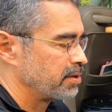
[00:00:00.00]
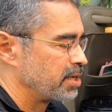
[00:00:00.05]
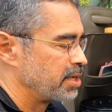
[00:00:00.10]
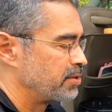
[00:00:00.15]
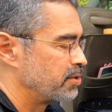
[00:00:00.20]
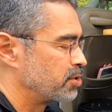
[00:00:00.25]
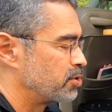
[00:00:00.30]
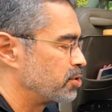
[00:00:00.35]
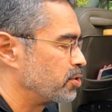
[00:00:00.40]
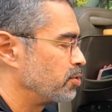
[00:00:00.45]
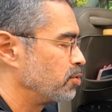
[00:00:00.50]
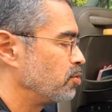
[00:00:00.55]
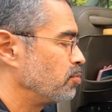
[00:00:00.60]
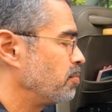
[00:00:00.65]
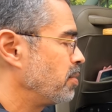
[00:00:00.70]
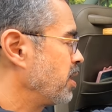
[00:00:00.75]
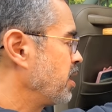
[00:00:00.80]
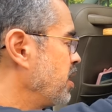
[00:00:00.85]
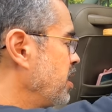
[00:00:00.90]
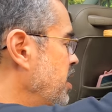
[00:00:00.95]
in the
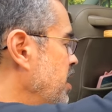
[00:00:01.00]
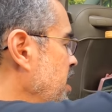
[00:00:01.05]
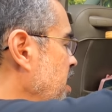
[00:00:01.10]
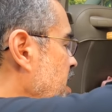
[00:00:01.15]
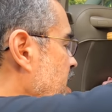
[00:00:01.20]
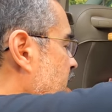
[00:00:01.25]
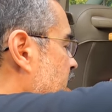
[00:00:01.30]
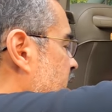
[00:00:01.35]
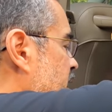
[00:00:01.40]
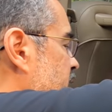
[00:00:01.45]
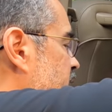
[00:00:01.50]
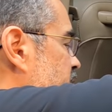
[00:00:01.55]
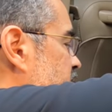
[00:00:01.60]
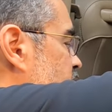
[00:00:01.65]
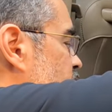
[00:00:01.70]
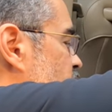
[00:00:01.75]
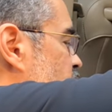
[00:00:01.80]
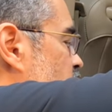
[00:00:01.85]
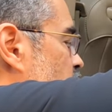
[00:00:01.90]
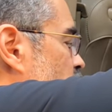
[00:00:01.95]
tube and
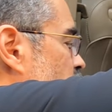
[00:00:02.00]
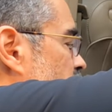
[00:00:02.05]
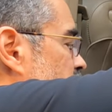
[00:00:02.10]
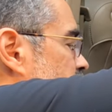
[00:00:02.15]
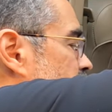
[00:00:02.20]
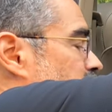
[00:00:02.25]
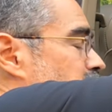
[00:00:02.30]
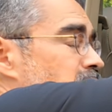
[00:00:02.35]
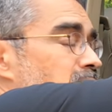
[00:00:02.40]
insert it